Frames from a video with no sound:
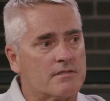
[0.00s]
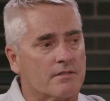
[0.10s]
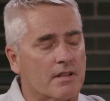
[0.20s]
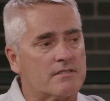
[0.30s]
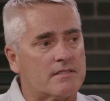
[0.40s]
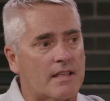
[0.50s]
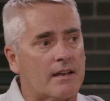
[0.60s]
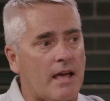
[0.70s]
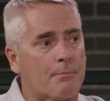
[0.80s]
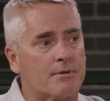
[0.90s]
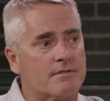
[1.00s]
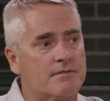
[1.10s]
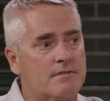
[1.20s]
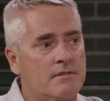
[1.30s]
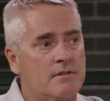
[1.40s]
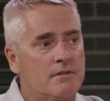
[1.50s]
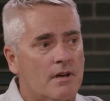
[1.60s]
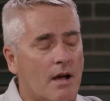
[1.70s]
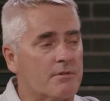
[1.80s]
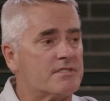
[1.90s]
So that happens,
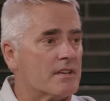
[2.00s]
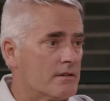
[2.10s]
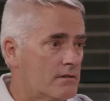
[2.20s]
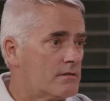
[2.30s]
I would say,